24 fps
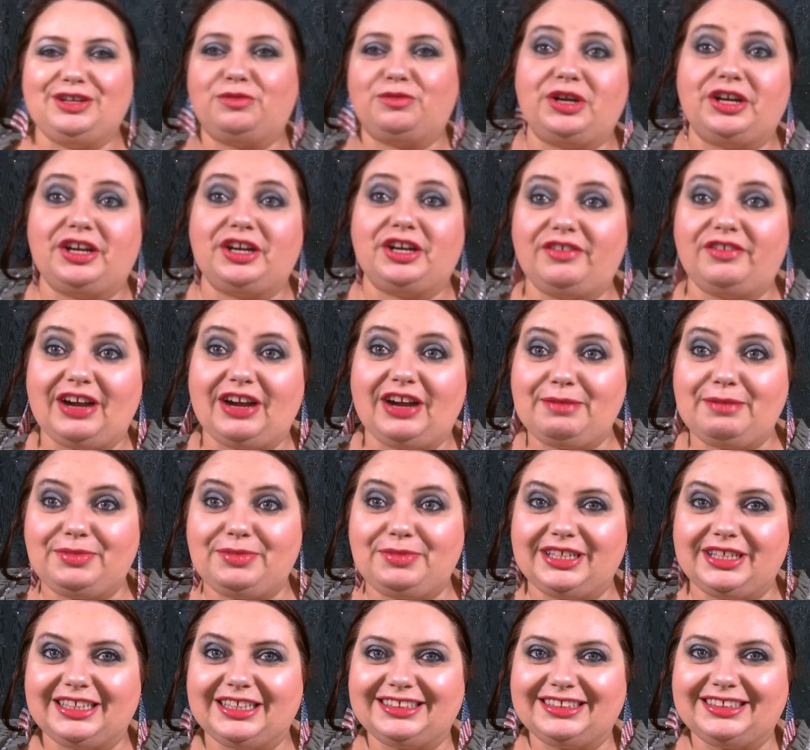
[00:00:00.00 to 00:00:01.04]
wherever I
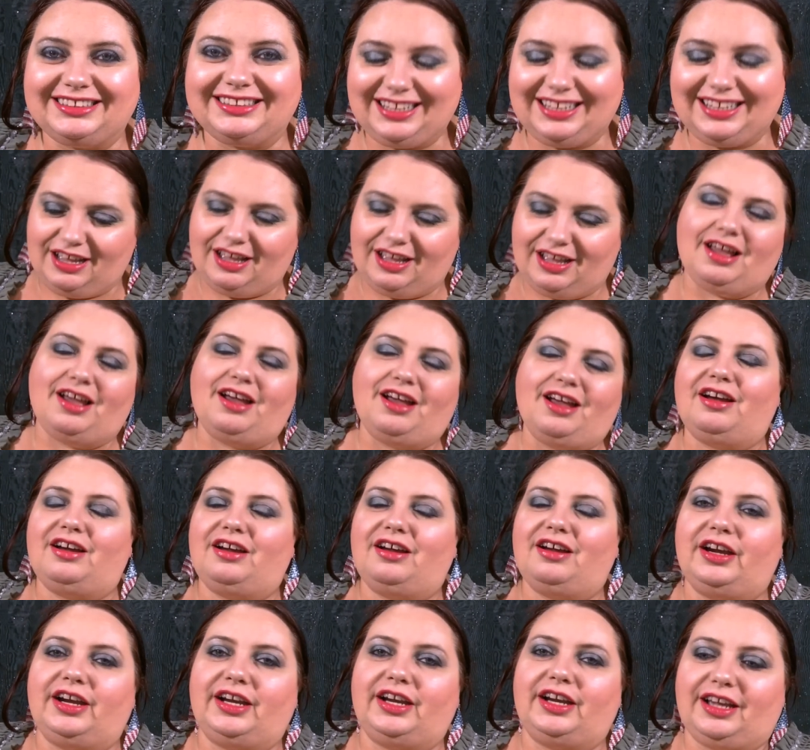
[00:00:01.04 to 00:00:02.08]
put it.
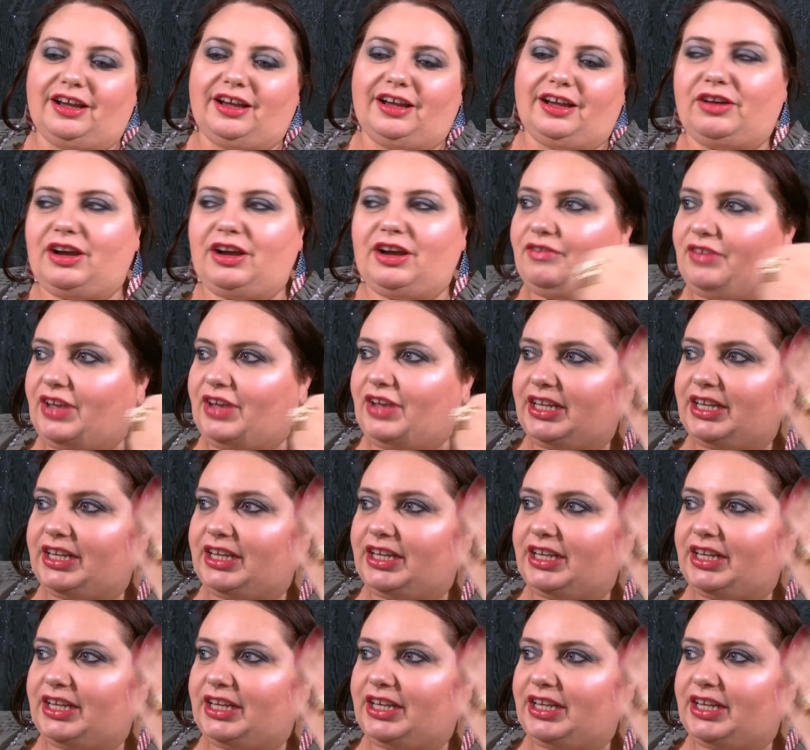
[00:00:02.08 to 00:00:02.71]
Alright y'all, I've